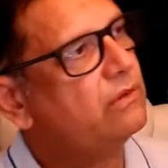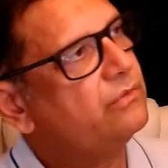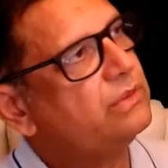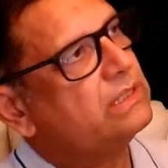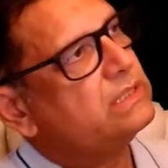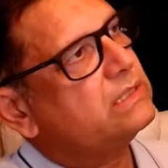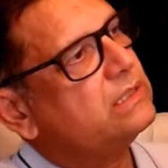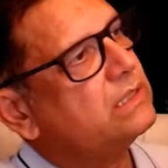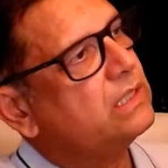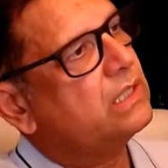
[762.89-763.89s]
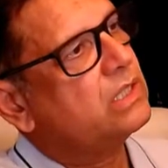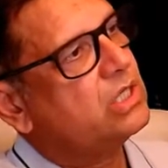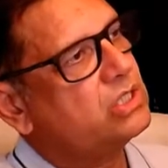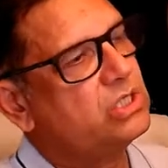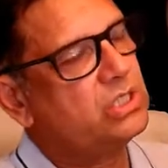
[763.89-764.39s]
which is
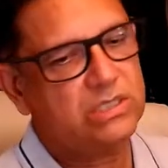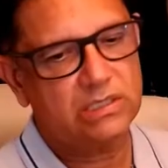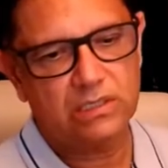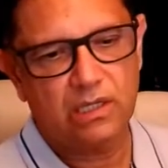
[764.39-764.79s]
construction.